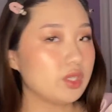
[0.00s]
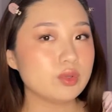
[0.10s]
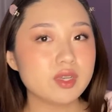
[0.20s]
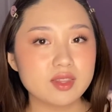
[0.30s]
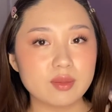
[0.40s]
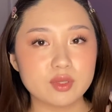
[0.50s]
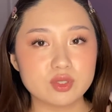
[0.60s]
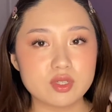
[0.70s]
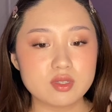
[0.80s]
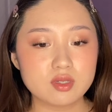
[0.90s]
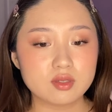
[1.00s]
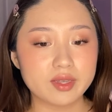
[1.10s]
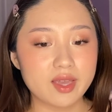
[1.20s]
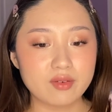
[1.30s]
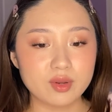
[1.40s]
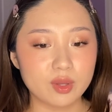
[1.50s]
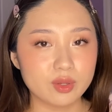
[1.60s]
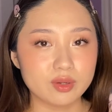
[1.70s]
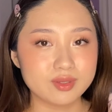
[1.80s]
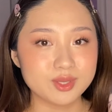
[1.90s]
you look at them, they're just like every
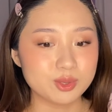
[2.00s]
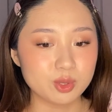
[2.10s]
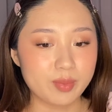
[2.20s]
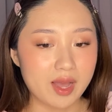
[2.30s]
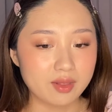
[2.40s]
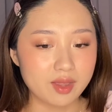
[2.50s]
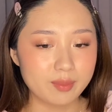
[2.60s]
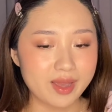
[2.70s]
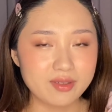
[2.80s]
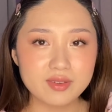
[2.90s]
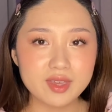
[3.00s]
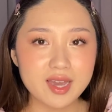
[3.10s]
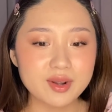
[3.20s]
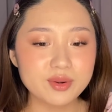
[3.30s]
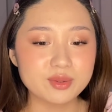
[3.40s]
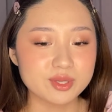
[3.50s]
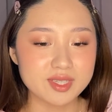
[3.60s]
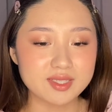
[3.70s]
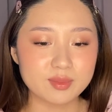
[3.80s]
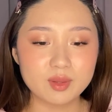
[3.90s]
other neutral palette. But I feel like, I don't know, just
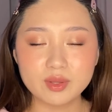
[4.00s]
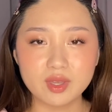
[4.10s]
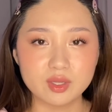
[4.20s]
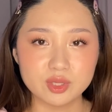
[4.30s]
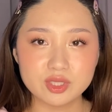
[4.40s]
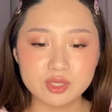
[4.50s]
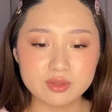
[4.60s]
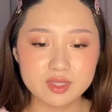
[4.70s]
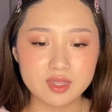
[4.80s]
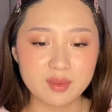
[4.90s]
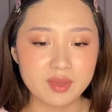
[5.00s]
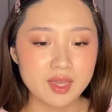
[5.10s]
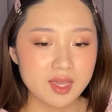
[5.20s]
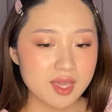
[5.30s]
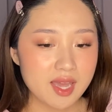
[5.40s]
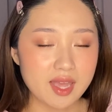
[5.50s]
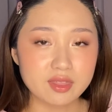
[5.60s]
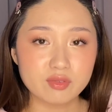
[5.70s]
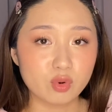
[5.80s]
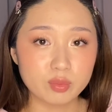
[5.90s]
like something about the undertones in them and
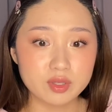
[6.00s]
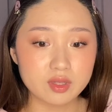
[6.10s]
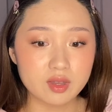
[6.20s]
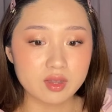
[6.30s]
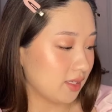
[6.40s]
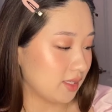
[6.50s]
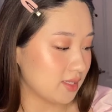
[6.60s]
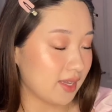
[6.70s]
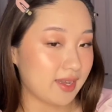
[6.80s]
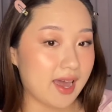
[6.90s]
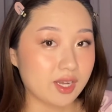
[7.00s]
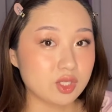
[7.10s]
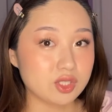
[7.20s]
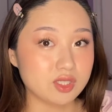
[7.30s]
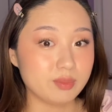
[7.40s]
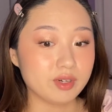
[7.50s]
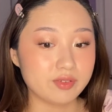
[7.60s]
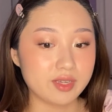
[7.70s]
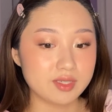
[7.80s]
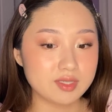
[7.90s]
the formula, it's like actually
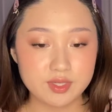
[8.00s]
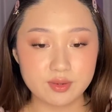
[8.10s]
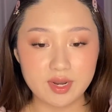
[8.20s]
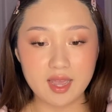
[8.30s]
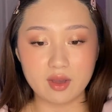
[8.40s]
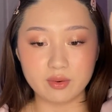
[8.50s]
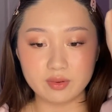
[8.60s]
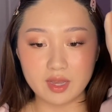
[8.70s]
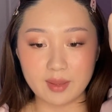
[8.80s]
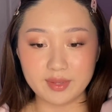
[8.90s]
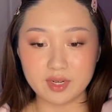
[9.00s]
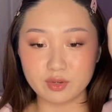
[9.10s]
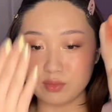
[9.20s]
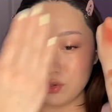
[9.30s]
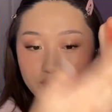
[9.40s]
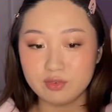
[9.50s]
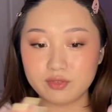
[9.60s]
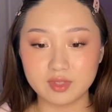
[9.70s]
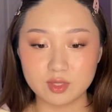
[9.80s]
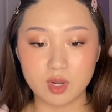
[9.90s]
perfect. So now I'm gonna remove
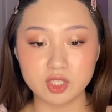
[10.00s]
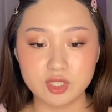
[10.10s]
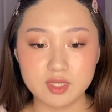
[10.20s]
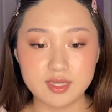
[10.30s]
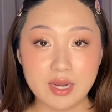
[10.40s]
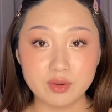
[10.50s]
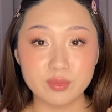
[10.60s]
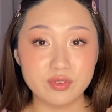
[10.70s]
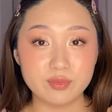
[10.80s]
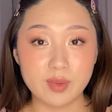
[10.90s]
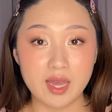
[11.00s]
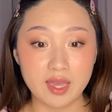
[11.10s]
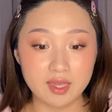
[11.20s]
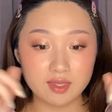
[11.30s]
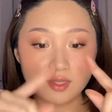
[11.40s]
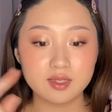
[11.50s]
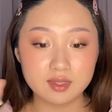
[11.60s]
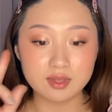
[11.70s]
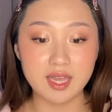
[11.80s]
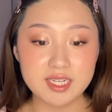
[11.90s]
the swatches and remove my
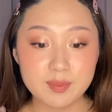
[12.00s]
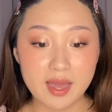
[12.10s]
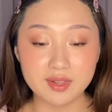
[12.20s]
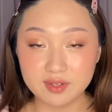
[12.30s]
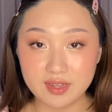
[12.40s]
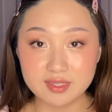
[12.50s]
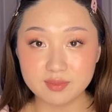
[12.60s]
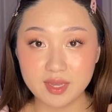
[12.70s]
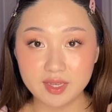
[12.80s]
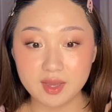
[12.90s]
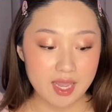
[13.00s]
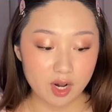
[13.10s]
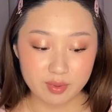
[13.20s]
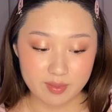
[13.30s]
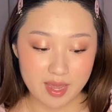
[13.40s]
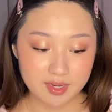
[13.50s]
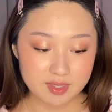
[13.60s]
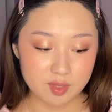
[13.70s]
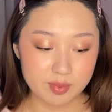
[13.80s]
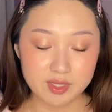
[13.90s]
light palette face of makeup, and I'll be back
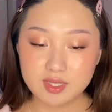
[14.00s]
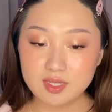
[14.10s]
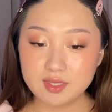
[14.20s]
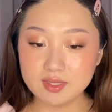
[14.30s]
to put